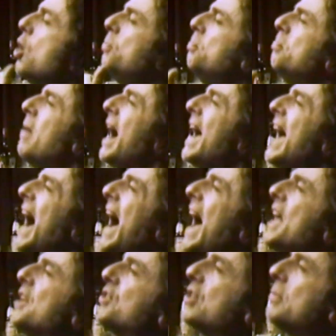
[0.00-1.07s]
opened my
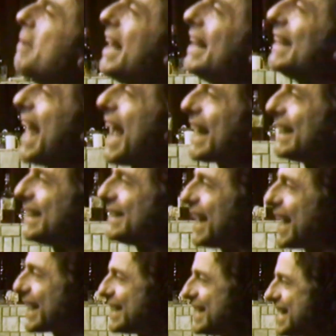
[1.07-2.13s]
eyes to my lack of
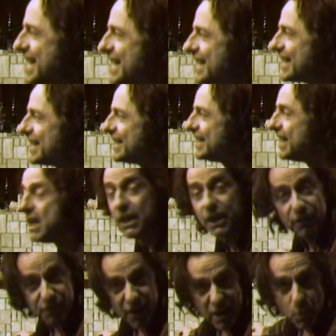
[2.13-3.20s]
technique.
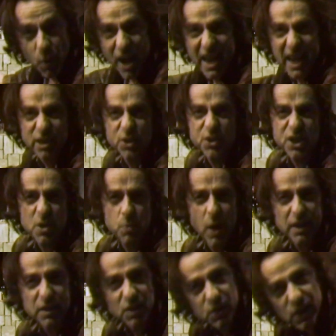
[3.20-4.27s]
In a funny way, I could see
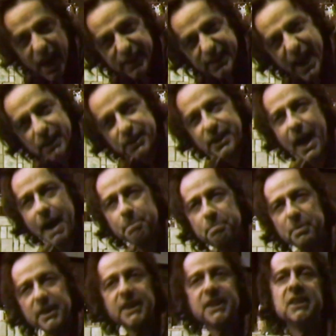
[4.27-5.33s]
why these guys got top
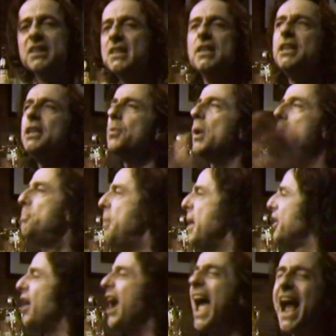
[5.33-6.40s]
billing. You were
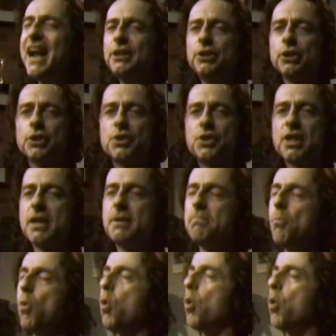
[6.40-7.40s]
better actors than